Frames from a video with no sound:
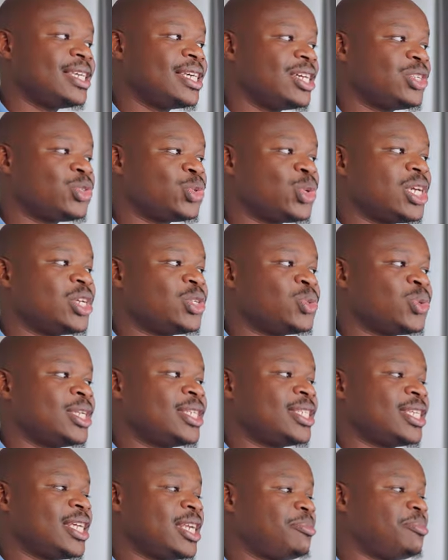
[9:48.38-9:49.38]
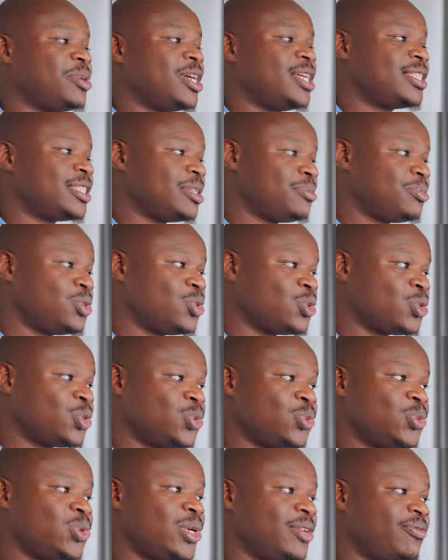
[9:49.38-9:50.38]
here, to get one terabyte M dot
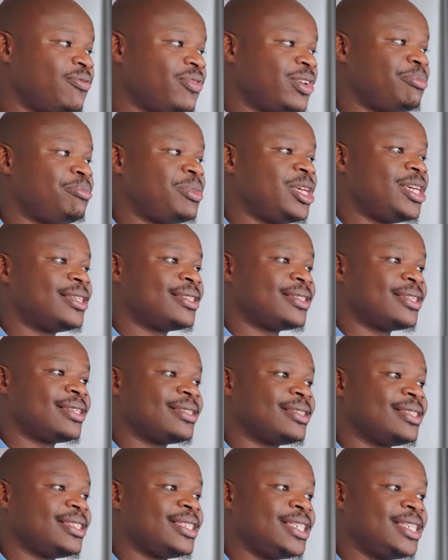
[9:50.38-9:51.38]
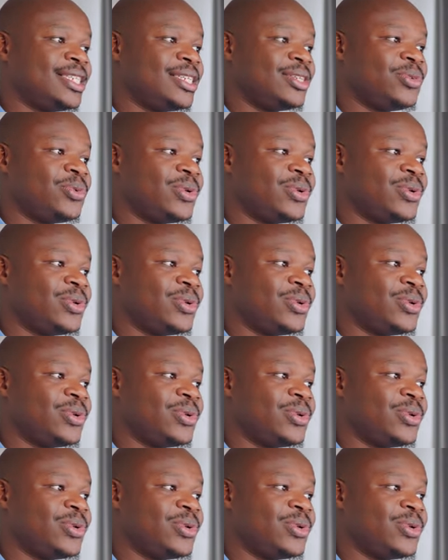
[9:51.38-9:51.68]
two NVMe S S D,